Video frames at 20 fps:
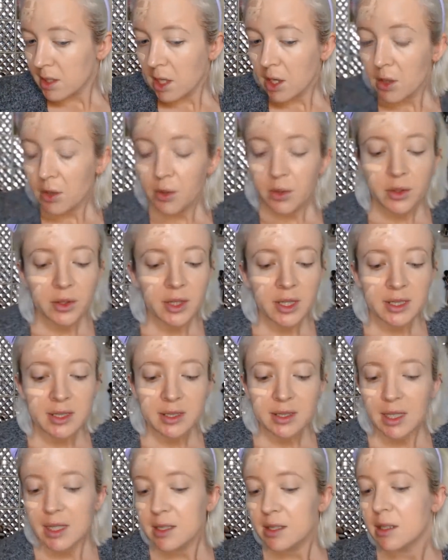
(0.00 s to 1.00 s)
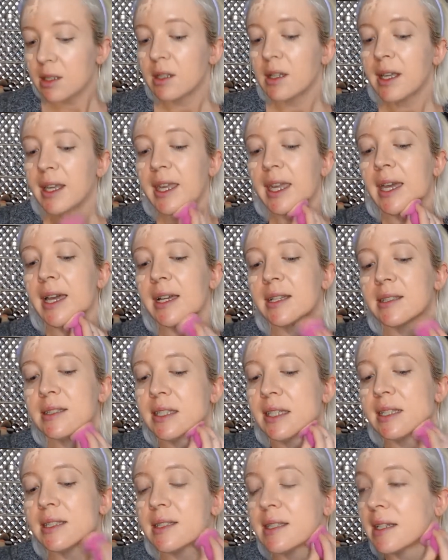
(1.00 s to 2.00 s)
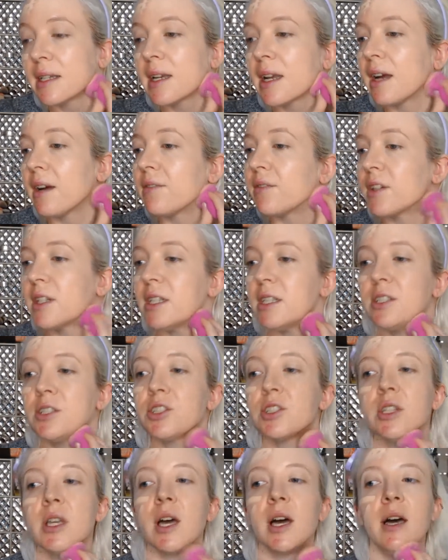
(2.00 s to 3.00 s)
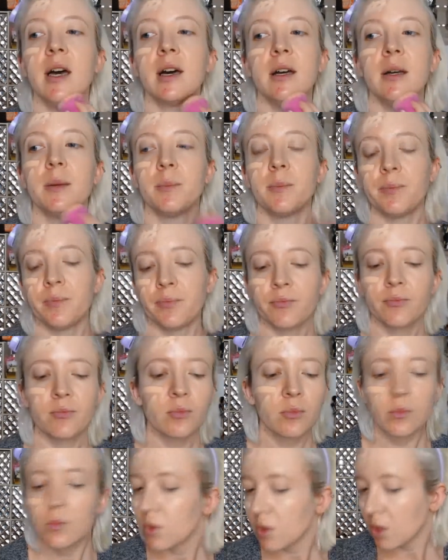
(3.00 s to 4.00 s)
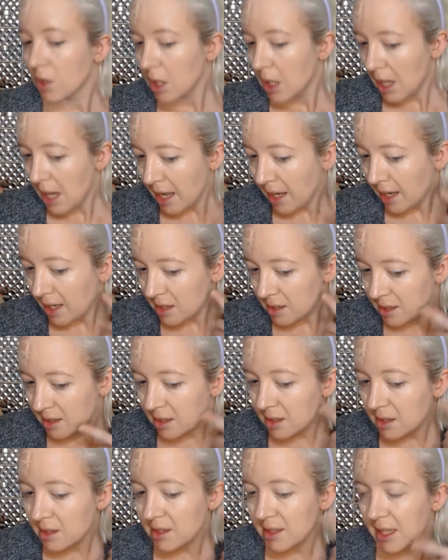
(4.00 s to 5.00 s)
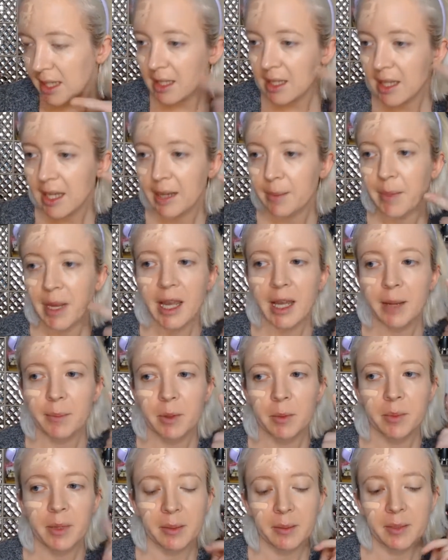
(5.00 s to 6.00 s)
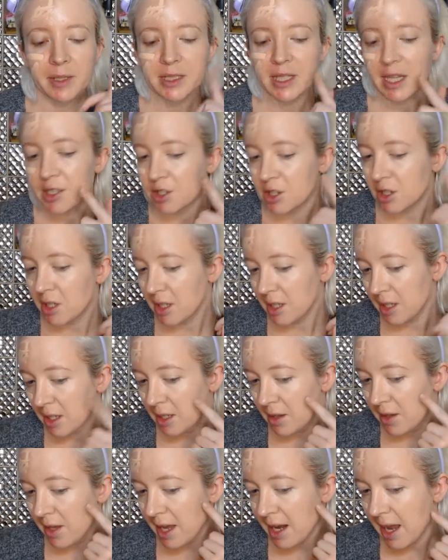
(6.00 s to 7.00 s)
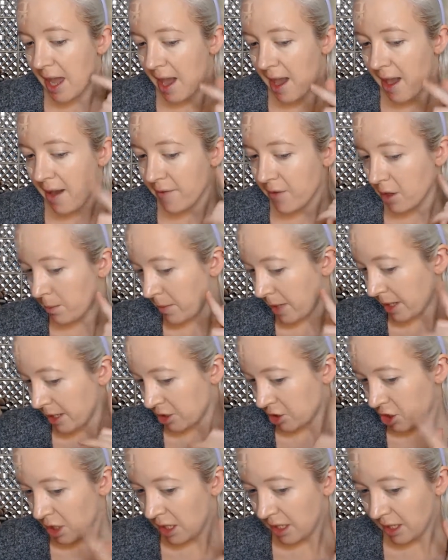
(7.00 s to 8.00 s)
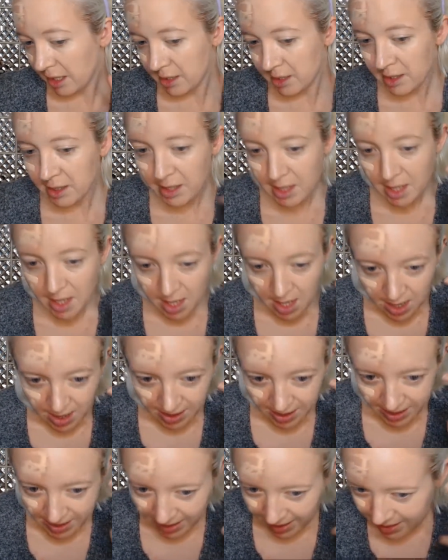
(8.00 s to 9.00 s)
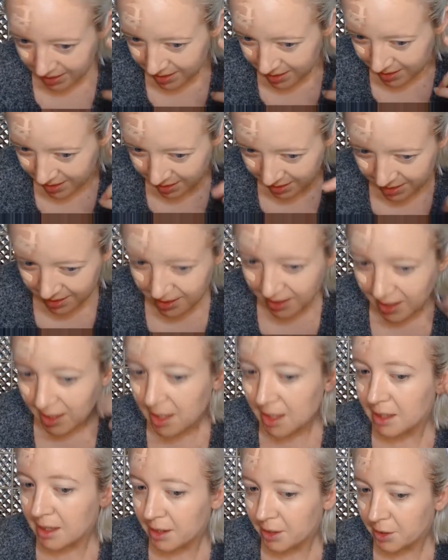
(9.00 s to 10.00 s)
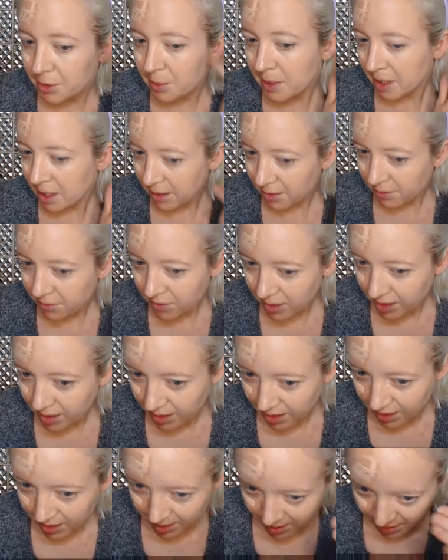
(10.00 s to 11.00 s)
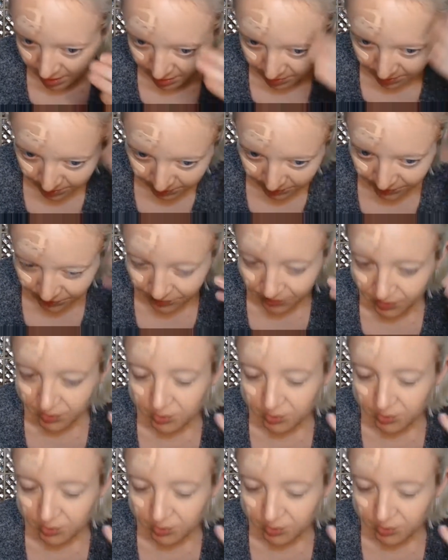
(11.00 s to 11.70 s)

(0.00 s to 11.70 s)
So this does look like it has decent coverage. I can still see like my hyperpigmentation that I have on my cheeks, and I can still see a little bit of the